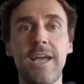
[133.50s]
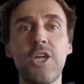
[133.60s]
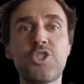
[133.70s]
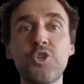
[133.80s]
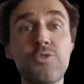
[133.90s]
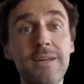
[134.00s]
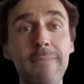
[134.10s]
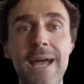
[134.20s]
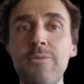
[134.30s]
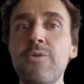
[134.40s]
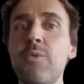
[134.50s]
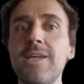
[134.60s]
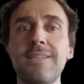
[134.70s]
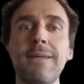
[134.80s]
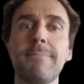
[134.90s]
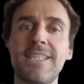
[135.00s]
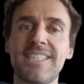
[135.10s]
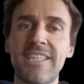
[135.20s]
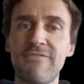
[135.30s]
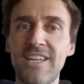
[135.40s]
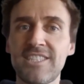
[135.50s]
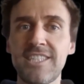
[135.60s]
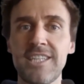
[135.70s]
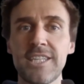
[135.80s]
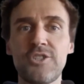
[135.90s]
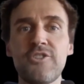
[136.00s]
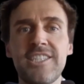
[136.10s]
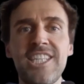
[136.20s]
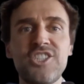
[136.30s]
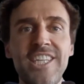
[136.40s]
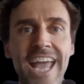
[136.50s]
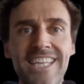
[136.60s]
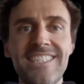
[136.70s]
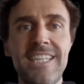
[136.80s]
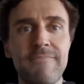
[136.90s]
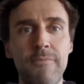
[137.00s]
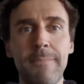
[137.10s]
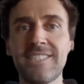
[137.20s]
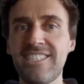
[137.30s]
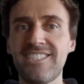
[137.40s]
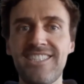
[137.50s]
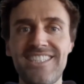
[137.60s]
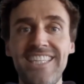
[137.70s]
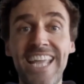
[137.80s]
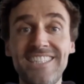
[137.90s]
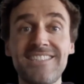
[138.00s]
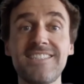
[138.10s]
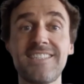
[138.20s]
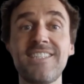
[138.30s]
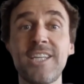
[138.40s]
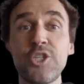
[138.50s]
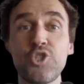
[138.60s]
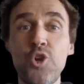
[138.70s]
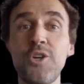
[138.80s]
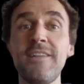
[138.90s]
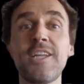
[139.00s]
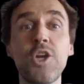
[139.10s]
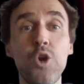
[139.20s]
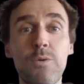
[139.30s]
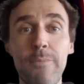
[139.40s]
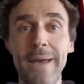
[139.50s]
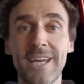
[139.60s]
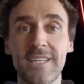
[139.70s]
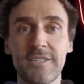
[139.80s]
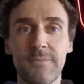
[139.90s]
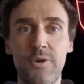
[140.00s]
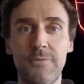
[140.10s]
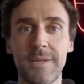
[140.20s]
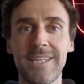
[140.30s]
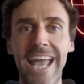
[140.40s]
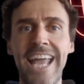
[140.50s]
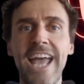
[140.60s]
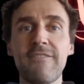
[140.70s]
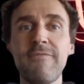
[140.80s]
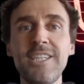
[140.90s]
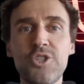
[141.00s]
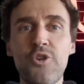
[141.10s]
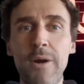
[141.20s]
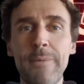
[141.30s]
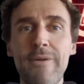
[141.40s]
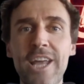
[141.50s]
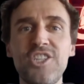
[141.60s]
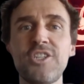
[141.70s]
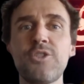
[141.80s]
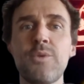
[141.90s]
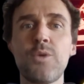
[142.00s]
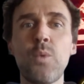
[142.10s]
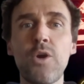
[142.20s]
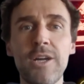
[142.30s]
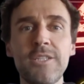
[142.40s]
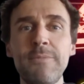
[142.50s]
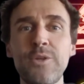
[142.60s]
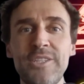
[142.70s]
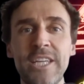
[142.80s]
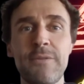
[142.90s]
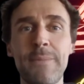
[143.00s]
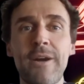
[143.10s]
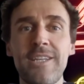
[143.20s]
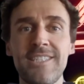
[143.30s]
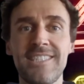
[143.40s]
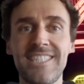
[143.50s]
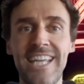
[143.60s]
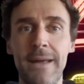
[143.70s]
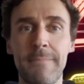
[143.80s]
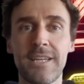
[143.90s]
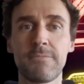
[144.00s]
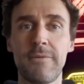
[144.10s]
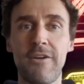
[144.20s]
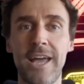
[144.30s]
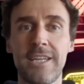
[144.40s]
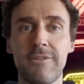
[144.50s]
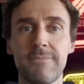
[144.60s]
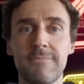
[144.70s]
Choosing ManWinWin means investing in a strategic asset for business success. Join the global maintenance movement and elevate your operations with the world's most experienced CMS provider.